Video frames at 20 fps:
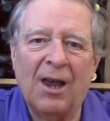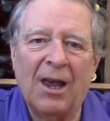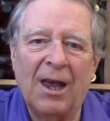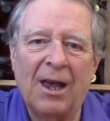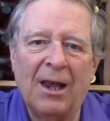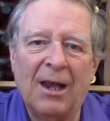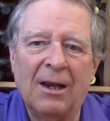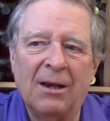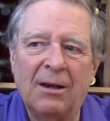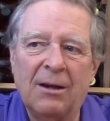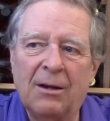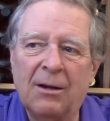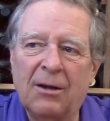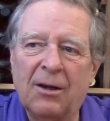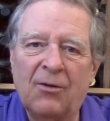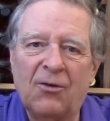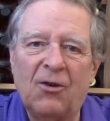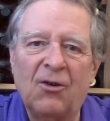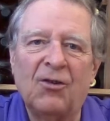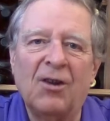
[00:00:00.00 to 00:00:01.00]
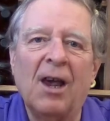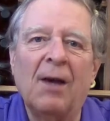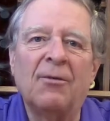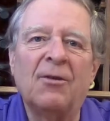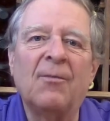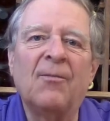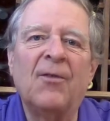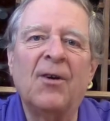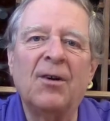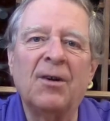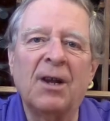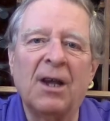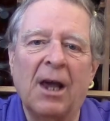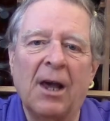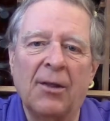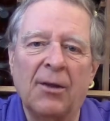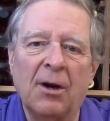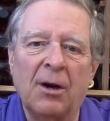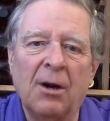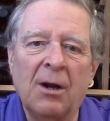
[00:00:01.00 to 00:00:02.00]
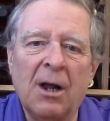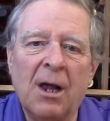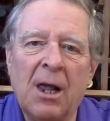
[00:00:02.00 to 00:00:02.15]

and let's just have some fun together.